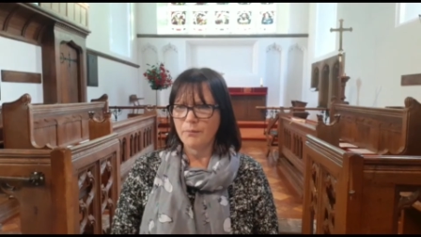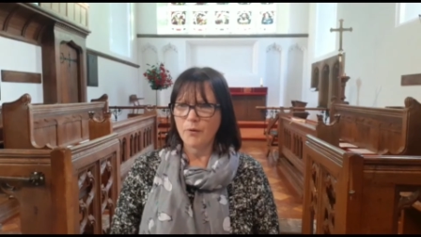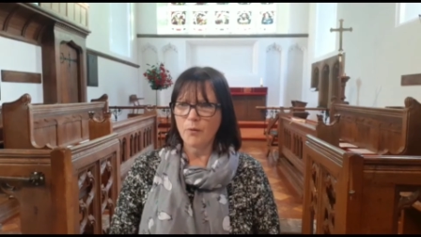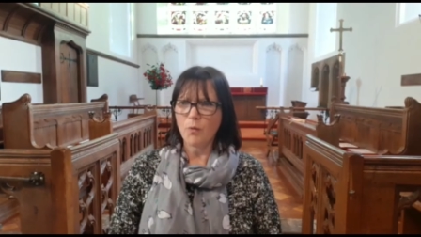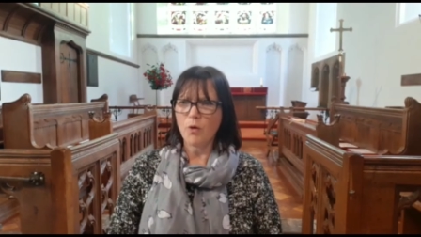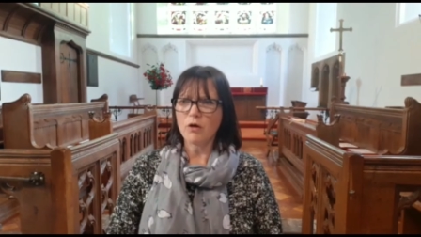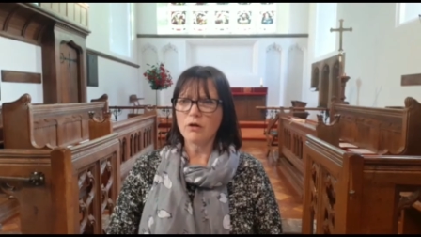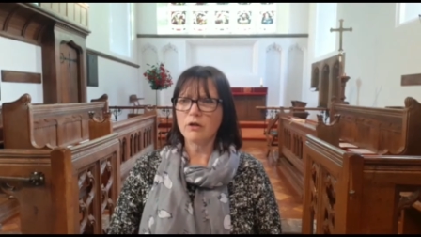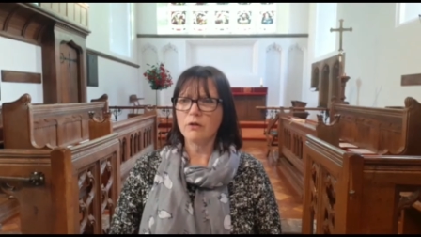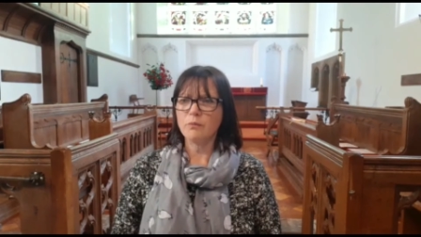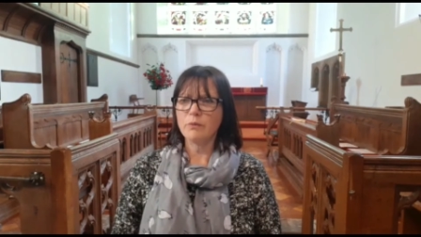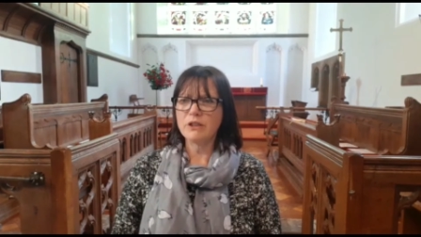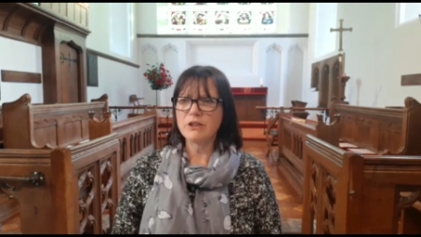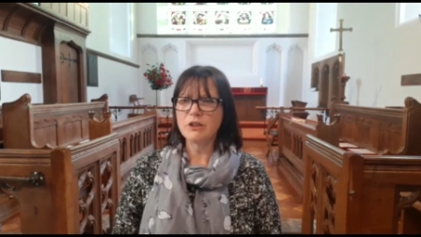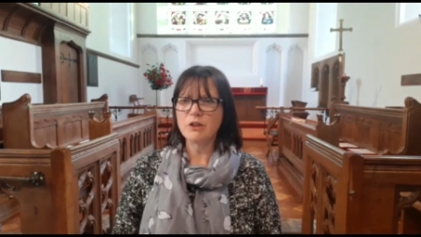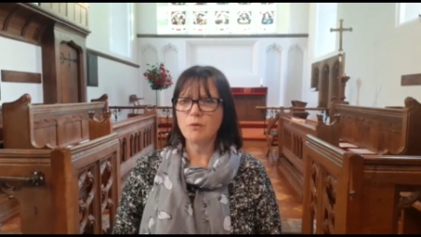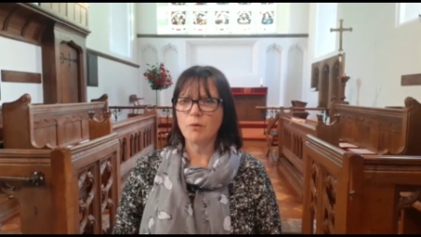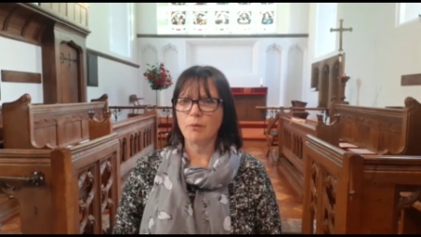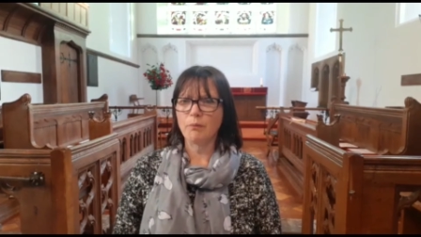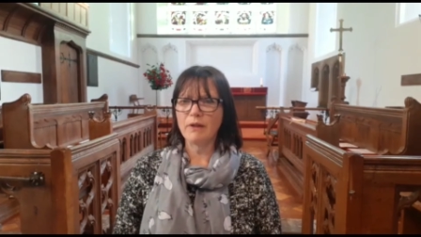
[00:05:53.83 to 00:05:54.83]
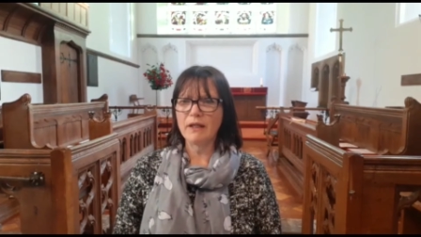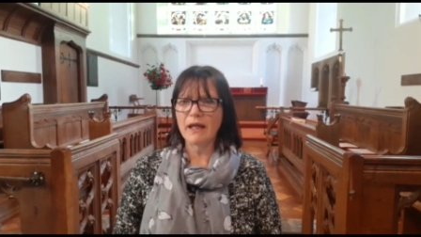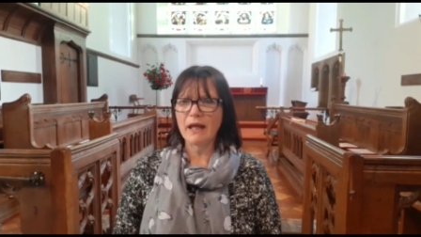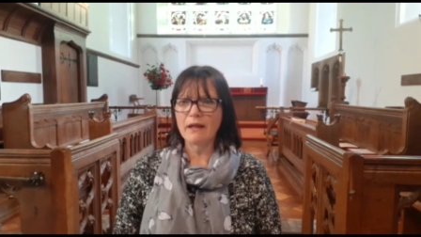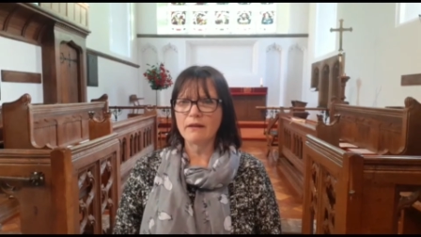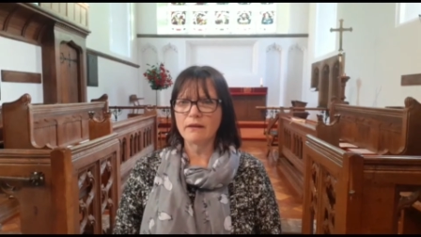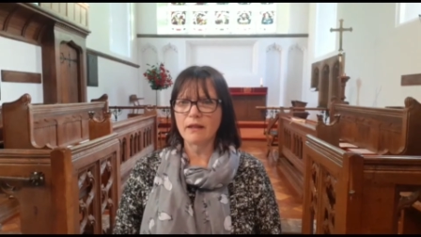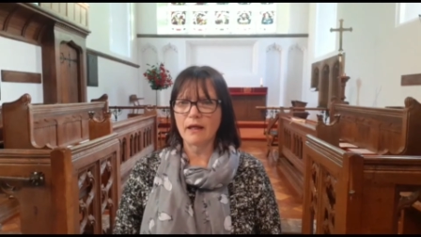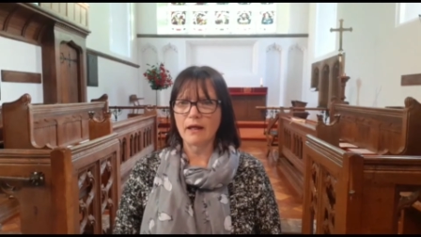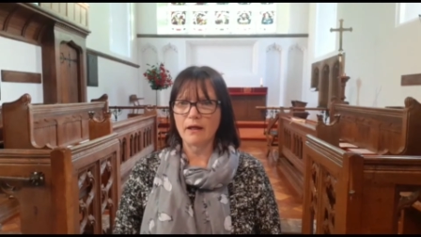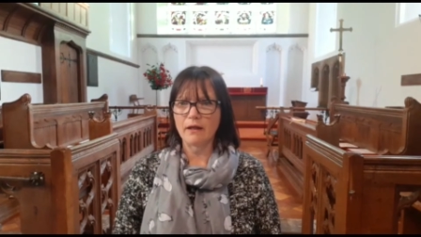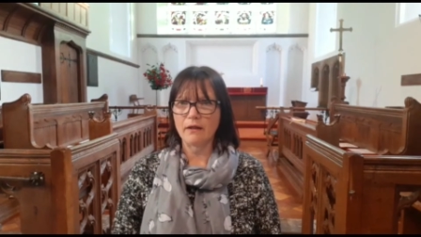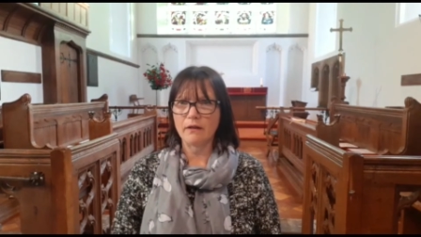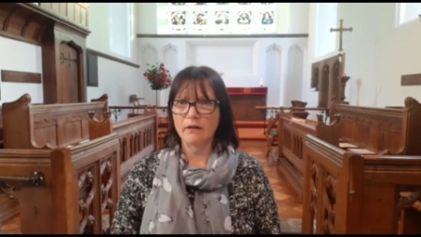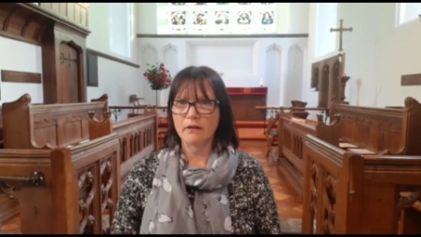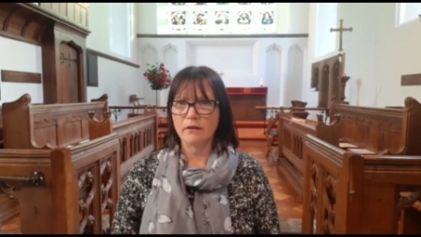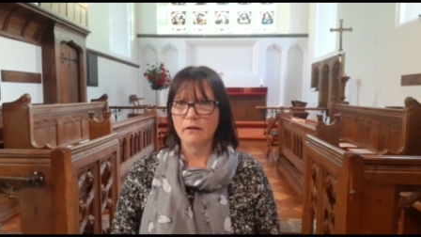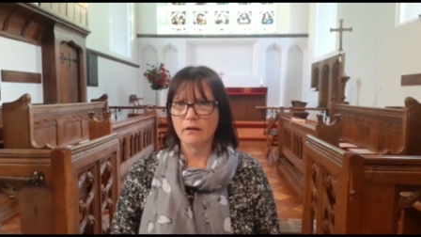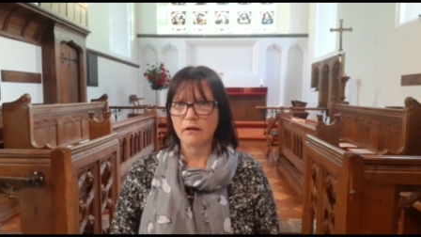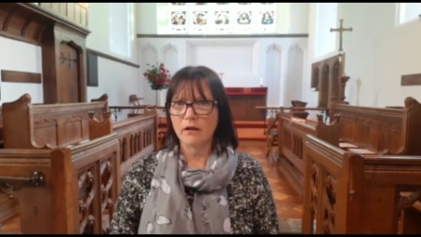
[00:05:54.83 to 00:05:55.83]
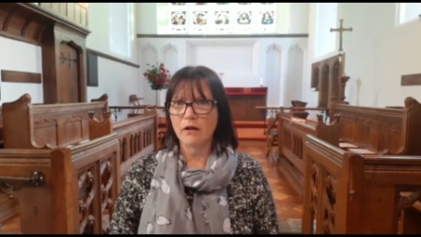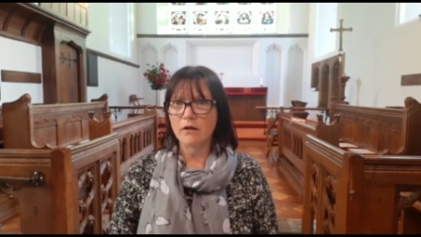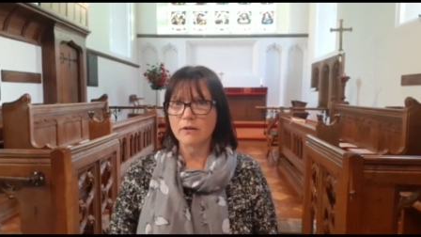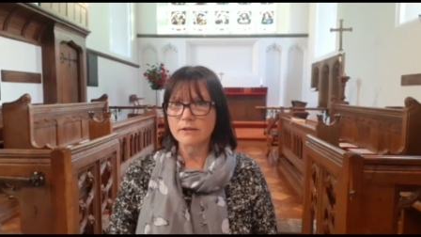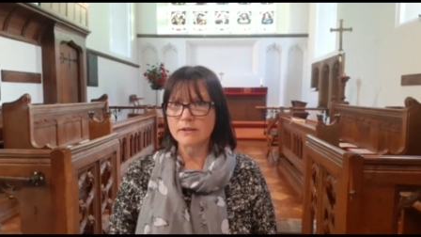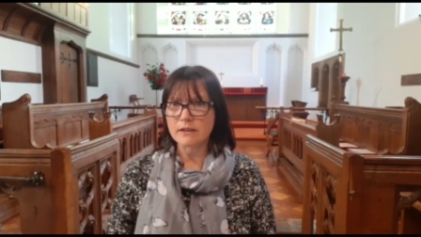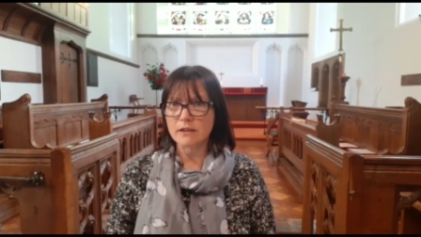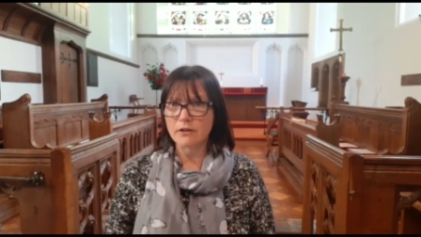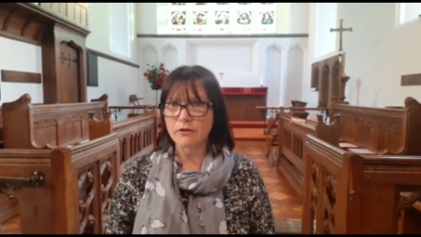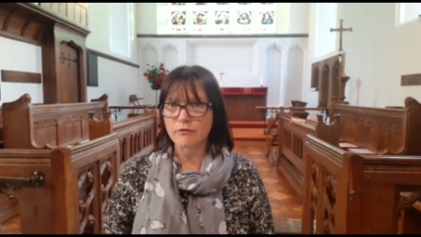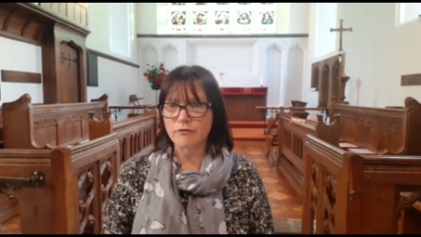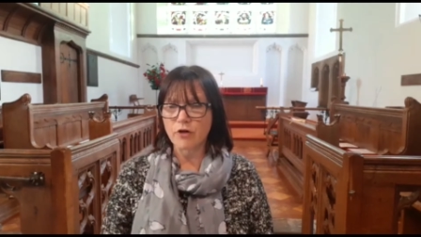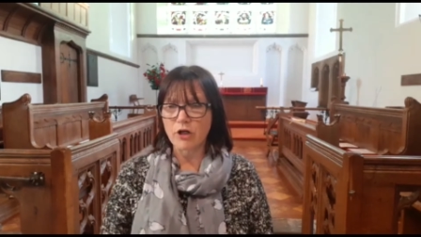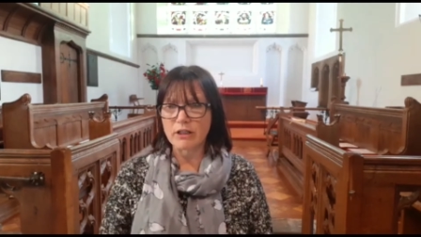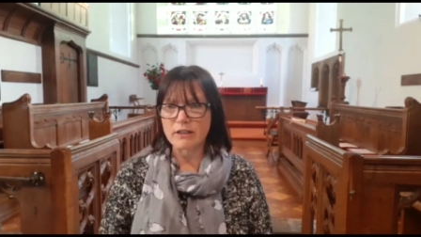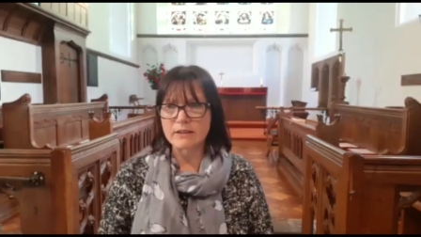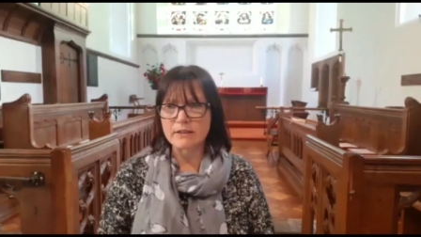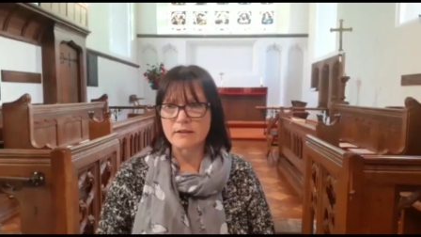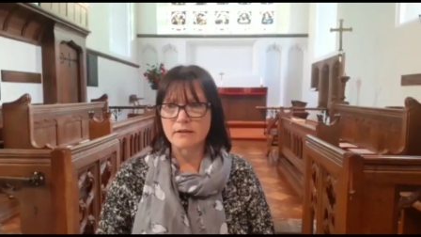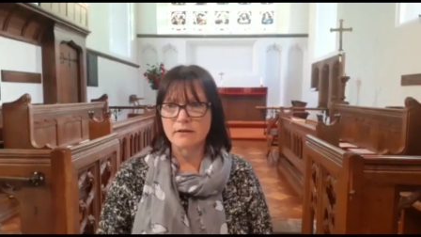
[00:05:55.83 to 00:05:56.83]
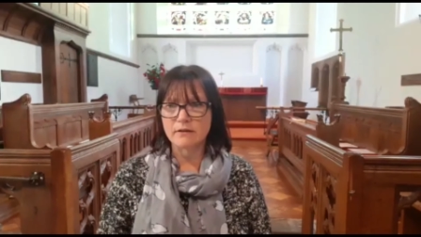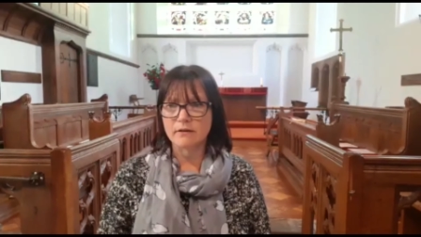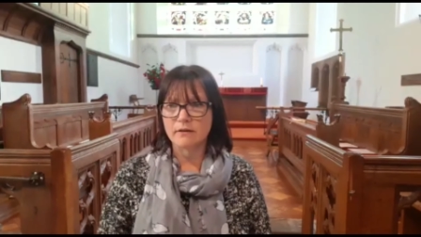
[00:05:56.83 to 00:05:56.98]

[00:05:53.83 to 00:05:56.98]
But what can we do when we get there? asked another friend.